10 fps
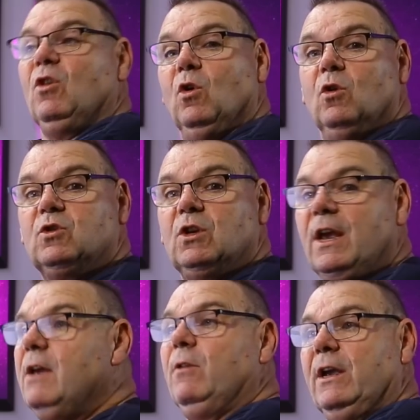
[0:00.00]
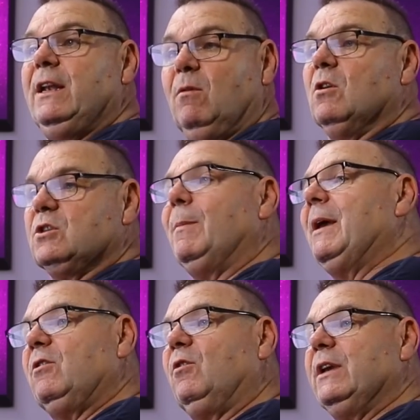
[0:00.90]
thought it really was
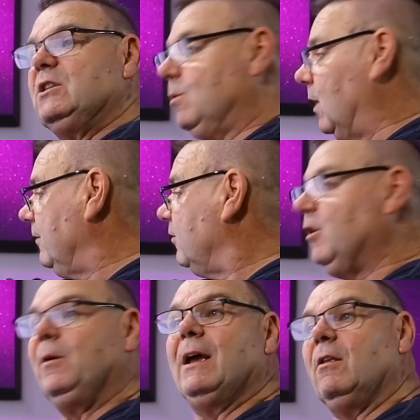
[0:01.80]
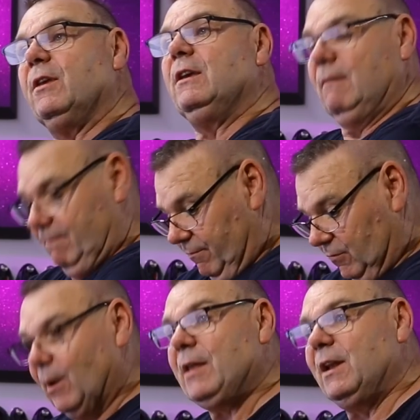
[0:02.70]
about 3-to-1 throughout
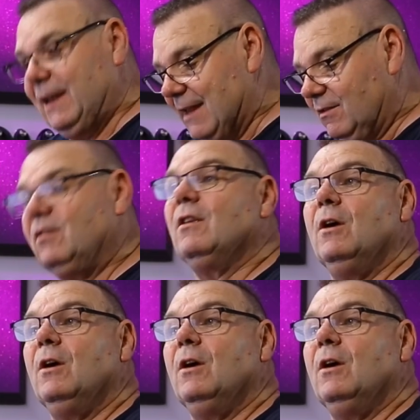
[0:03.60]
the length